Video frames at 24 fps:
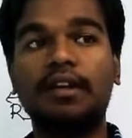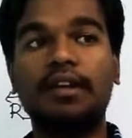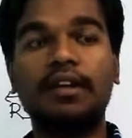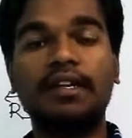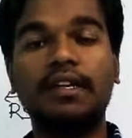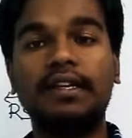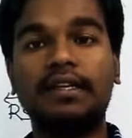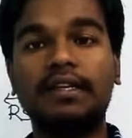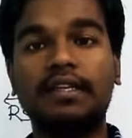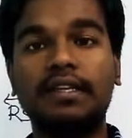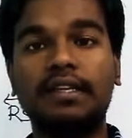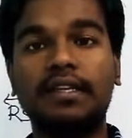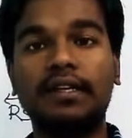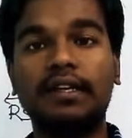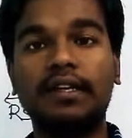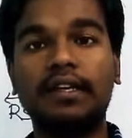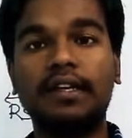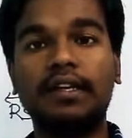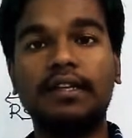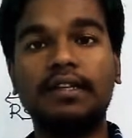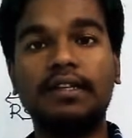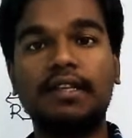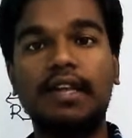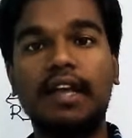
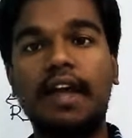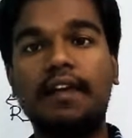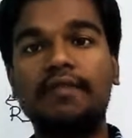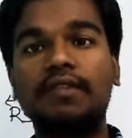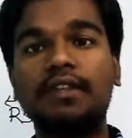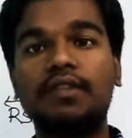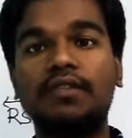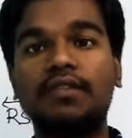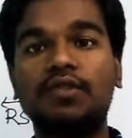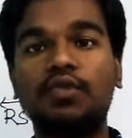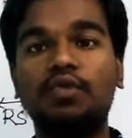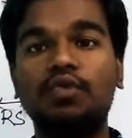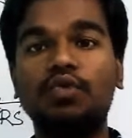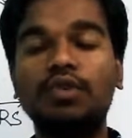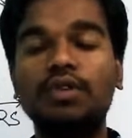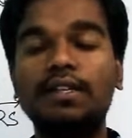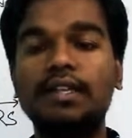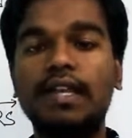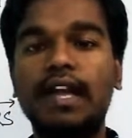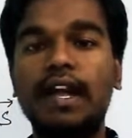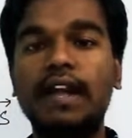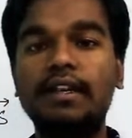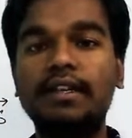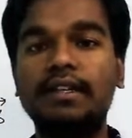source
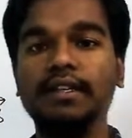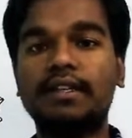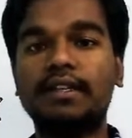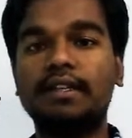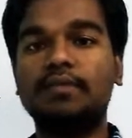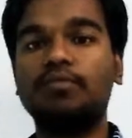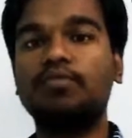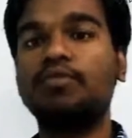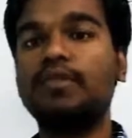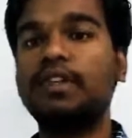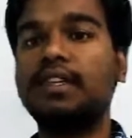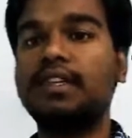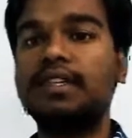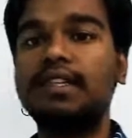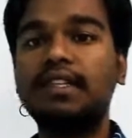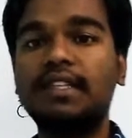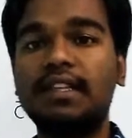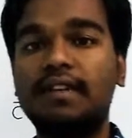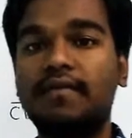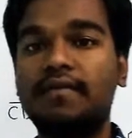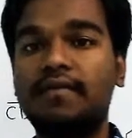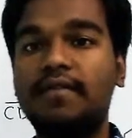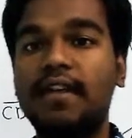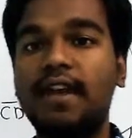and it's moving in
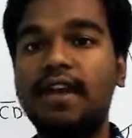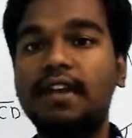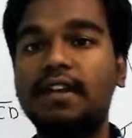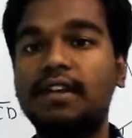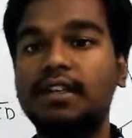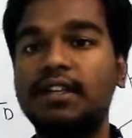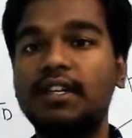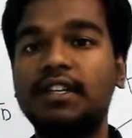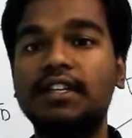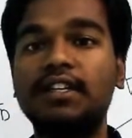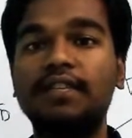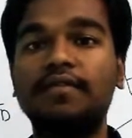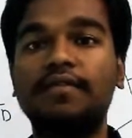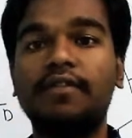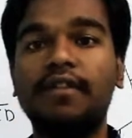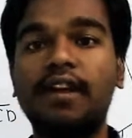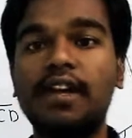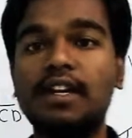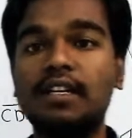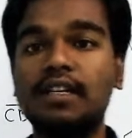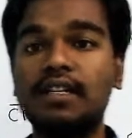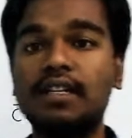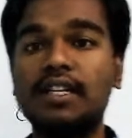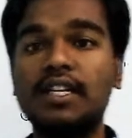somewhere in a
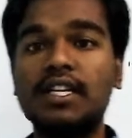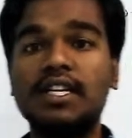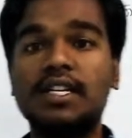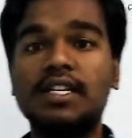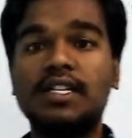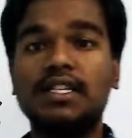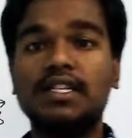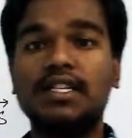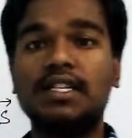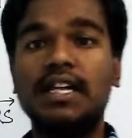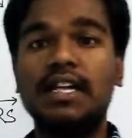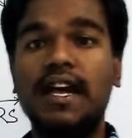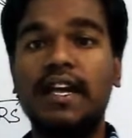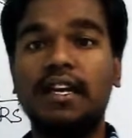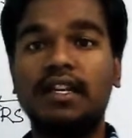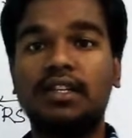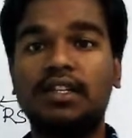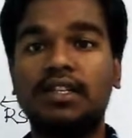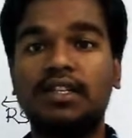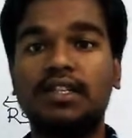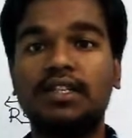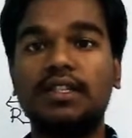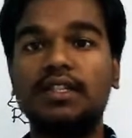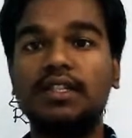different
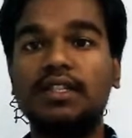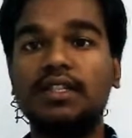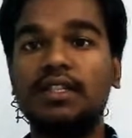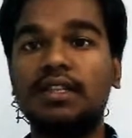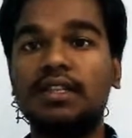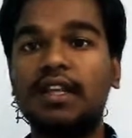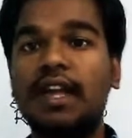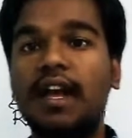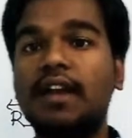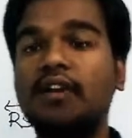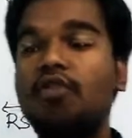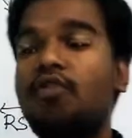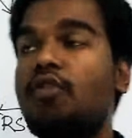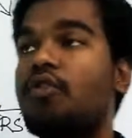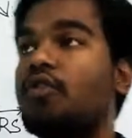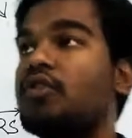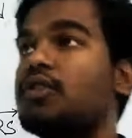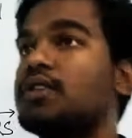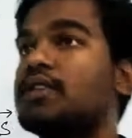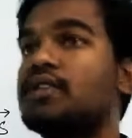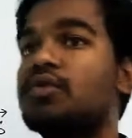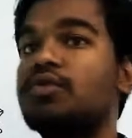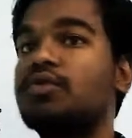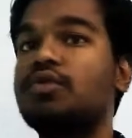directions, and
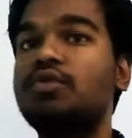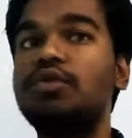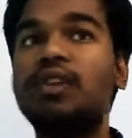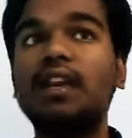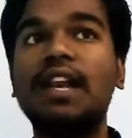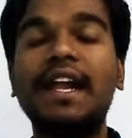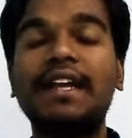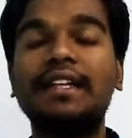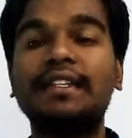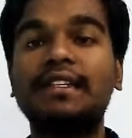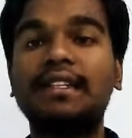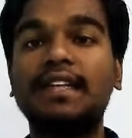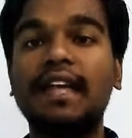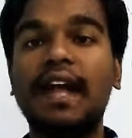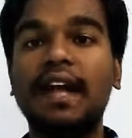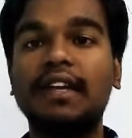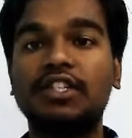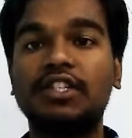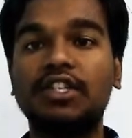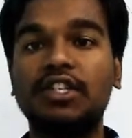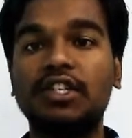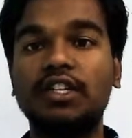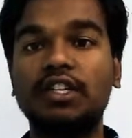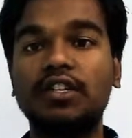also light
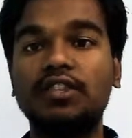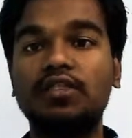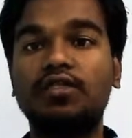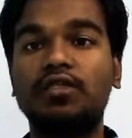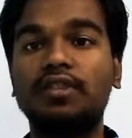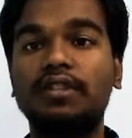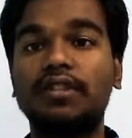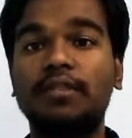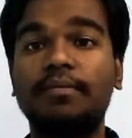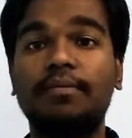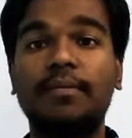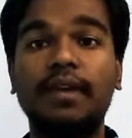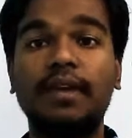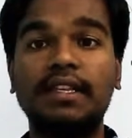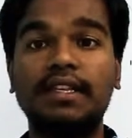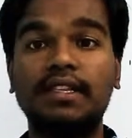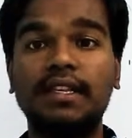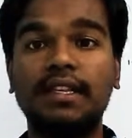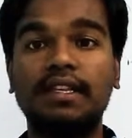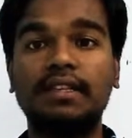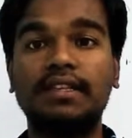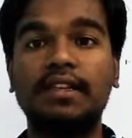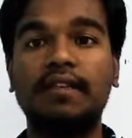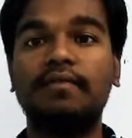scattering is also best
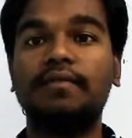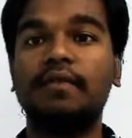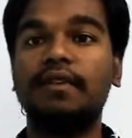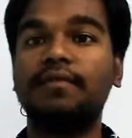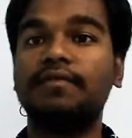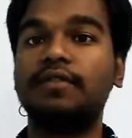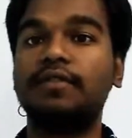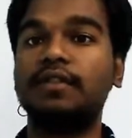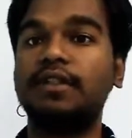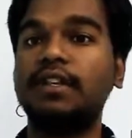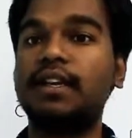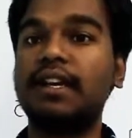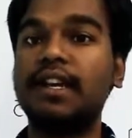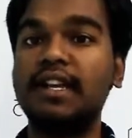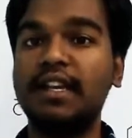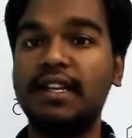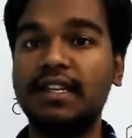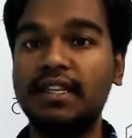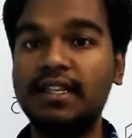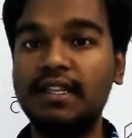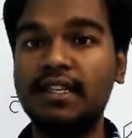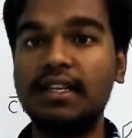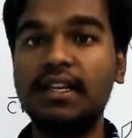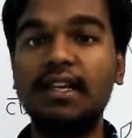example for the
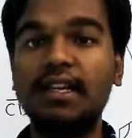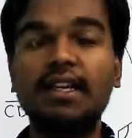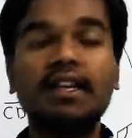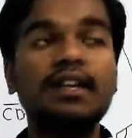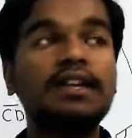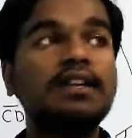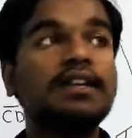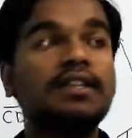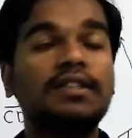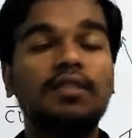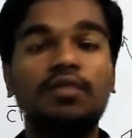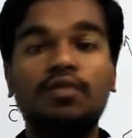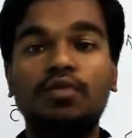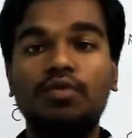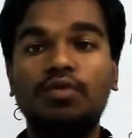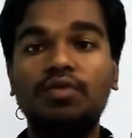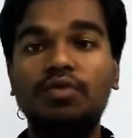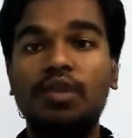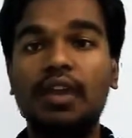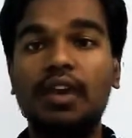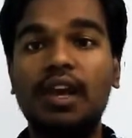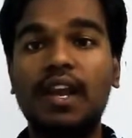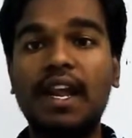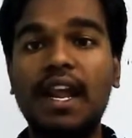rays.
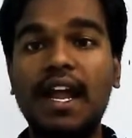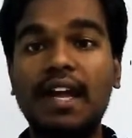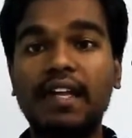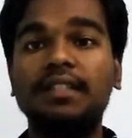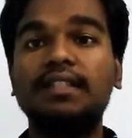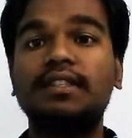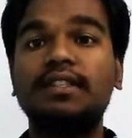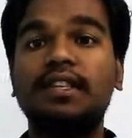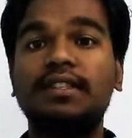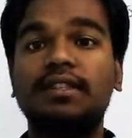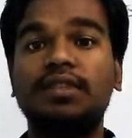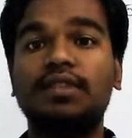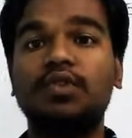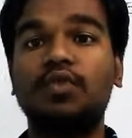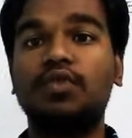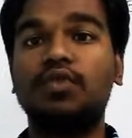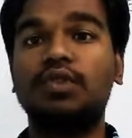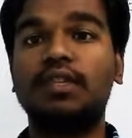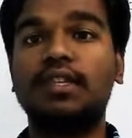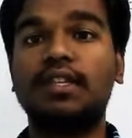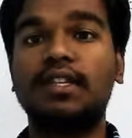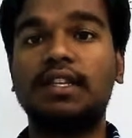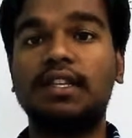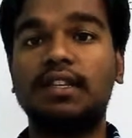So light is a
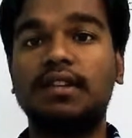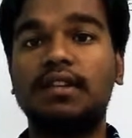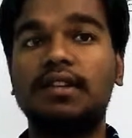source,